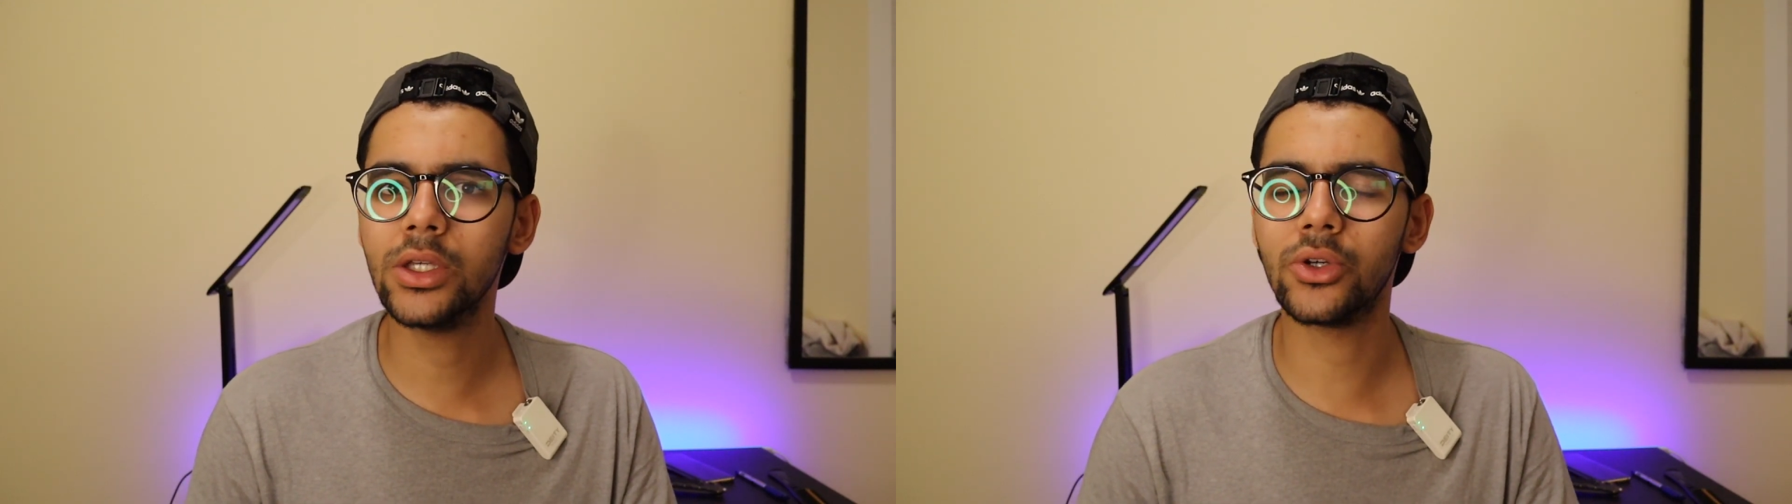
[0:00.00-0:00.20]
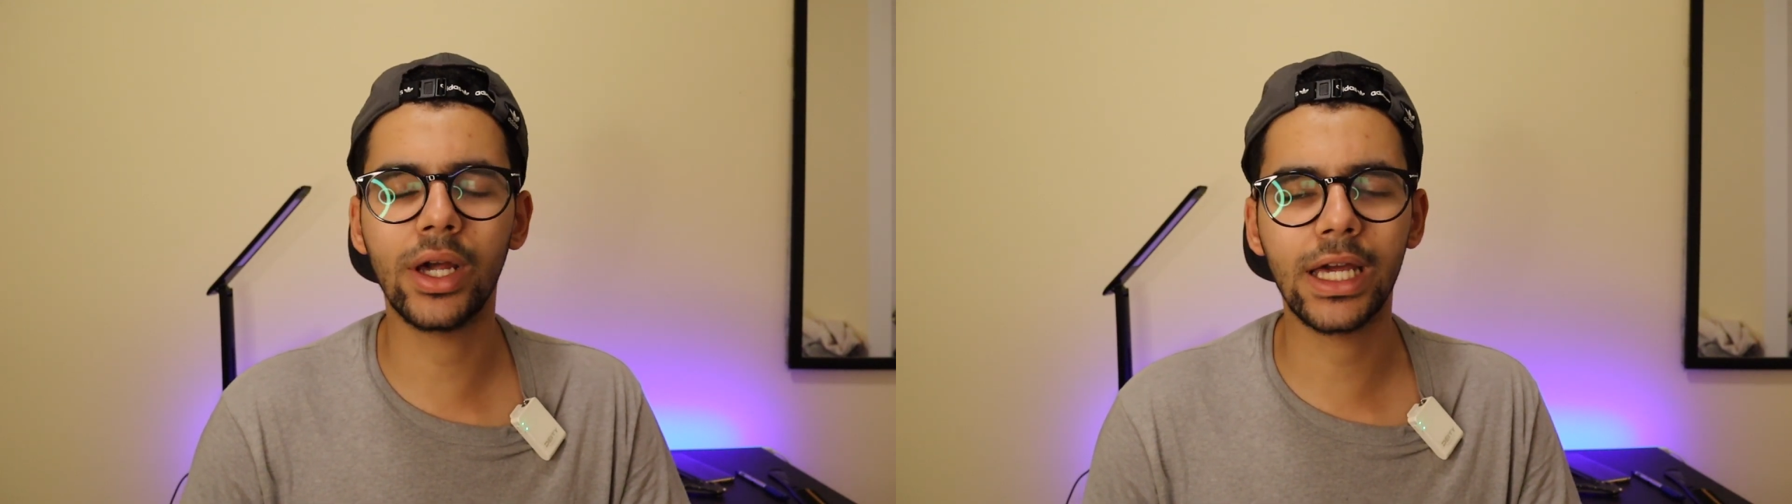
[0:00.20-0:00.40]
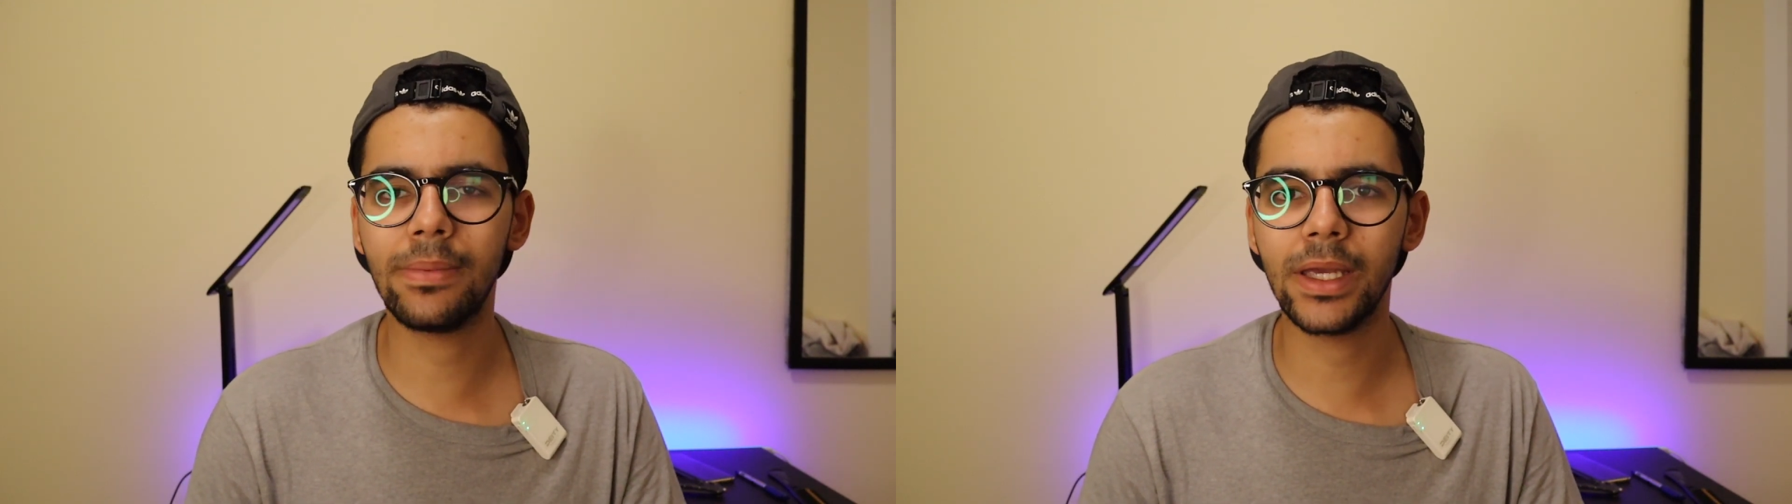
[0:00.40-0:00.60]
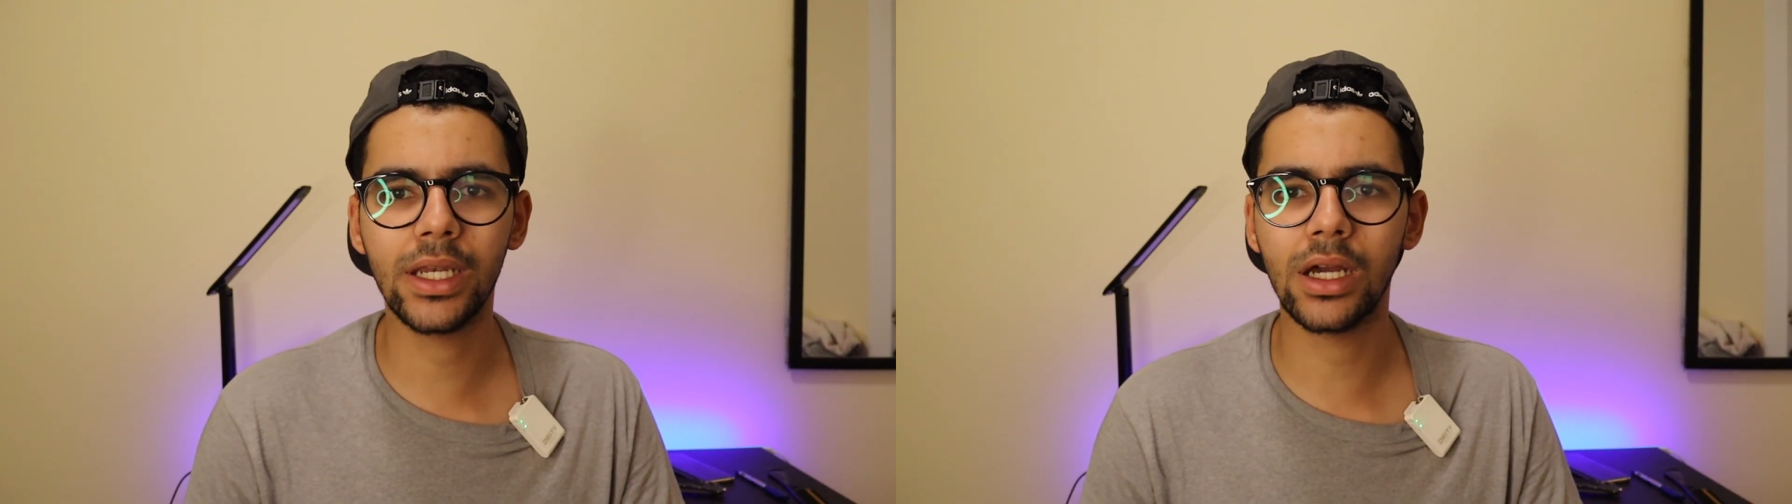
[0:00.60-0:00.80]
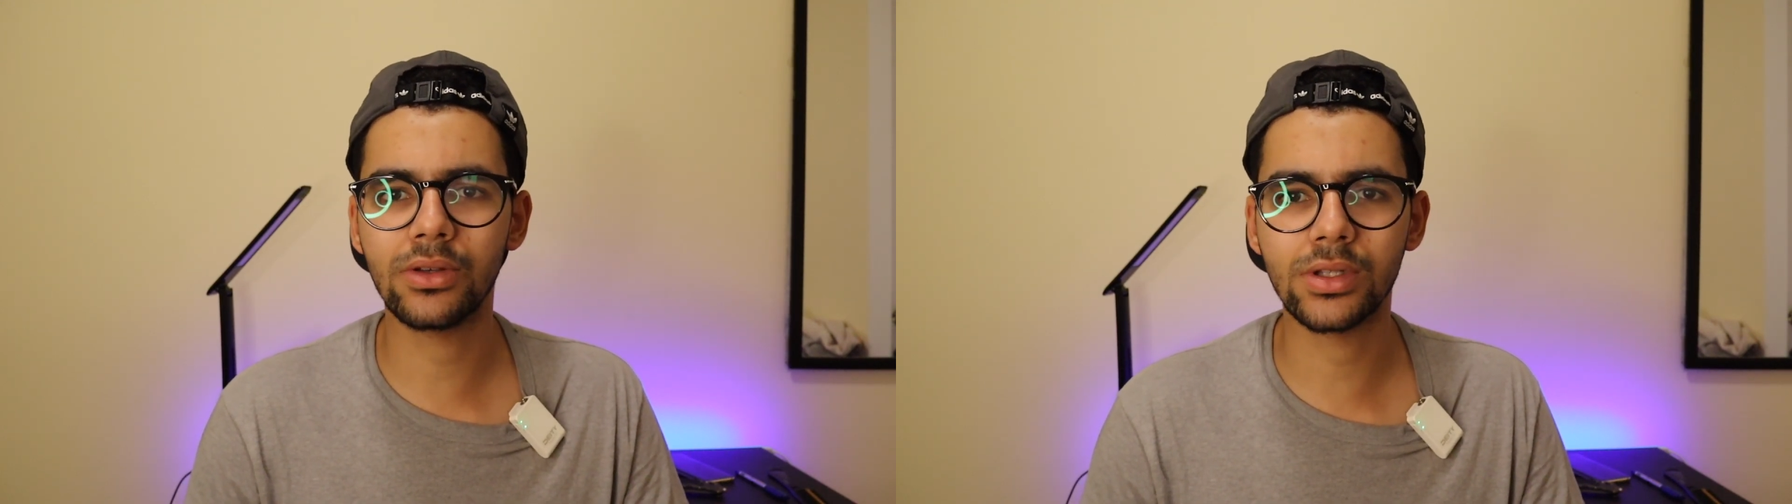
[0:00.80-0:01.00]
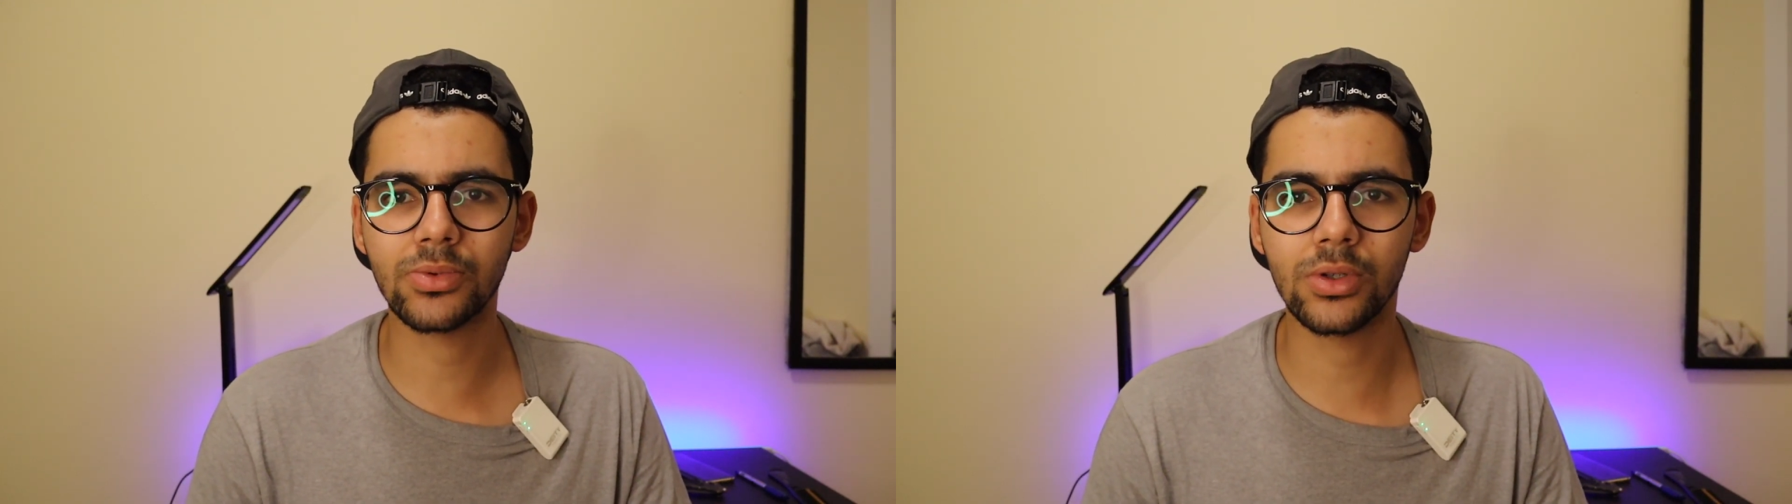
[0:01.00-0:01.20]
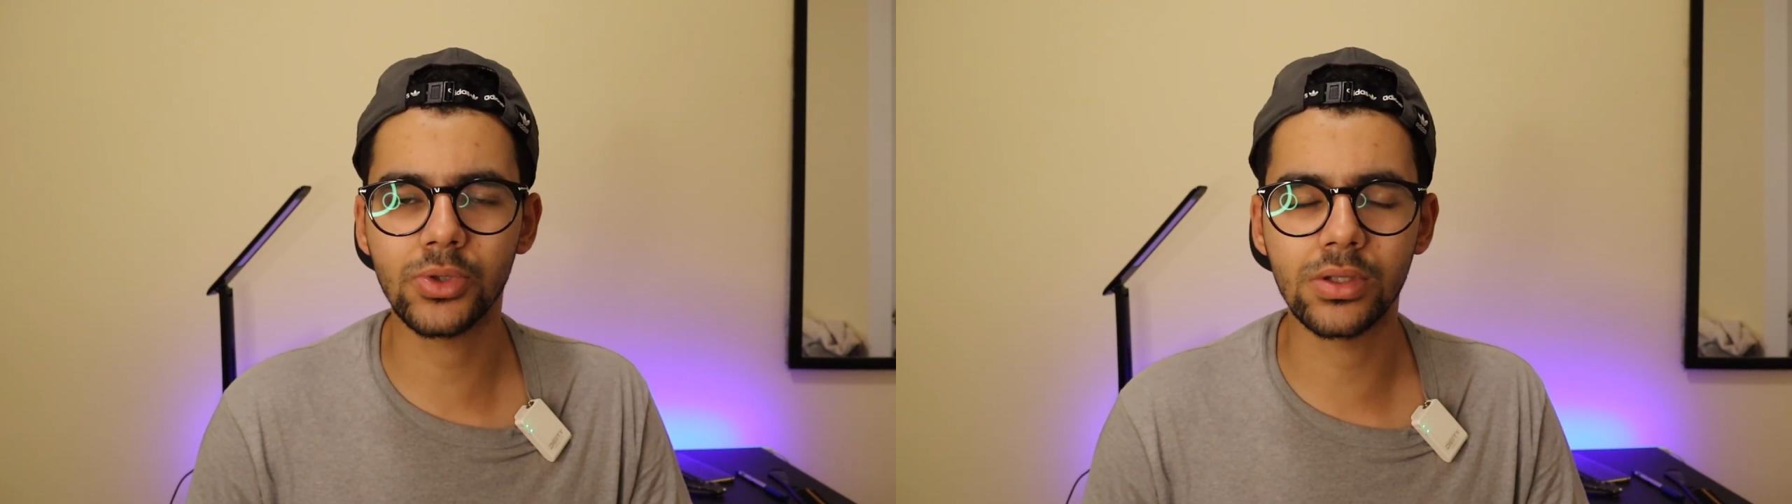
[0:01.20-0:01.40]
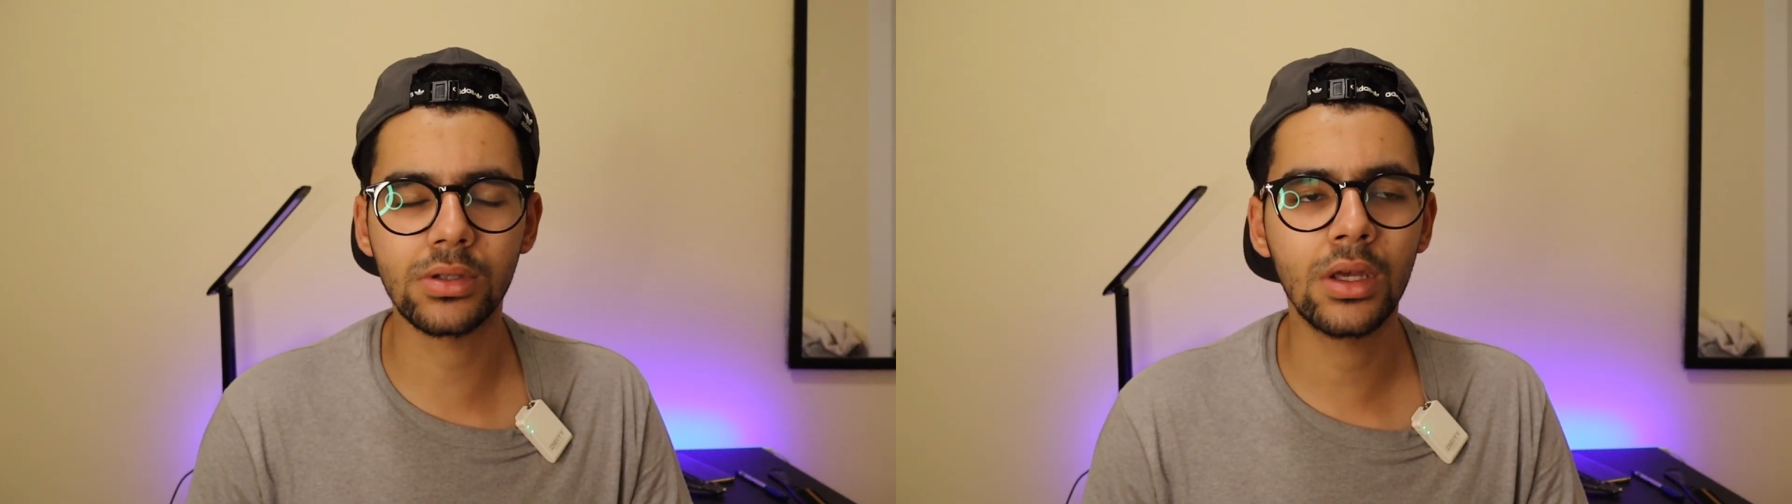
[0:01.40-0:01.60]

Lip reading: You're not gonna pay any other subscriptions.